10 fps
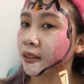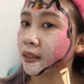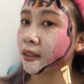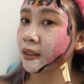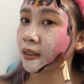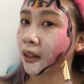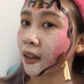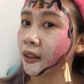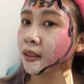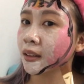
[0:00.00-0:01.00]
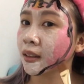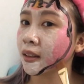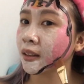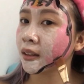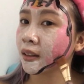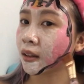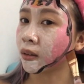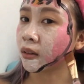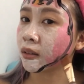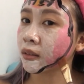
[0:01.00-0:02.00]
This is nice.
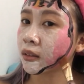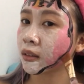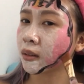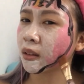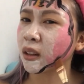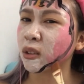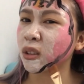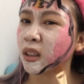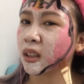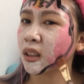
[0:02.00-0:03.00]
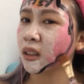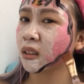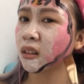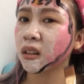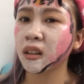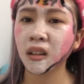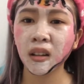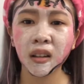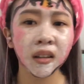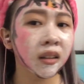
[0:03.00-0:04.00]
Oh no, I ruined it.
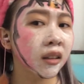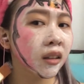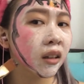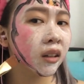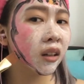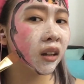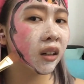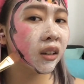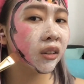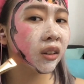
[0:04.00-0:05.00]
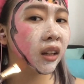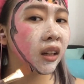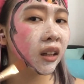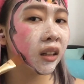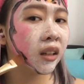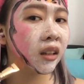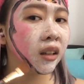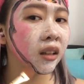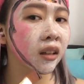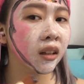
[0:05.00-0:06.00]

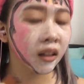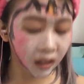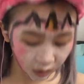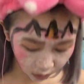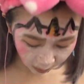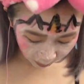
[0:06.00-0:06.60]
I ruined my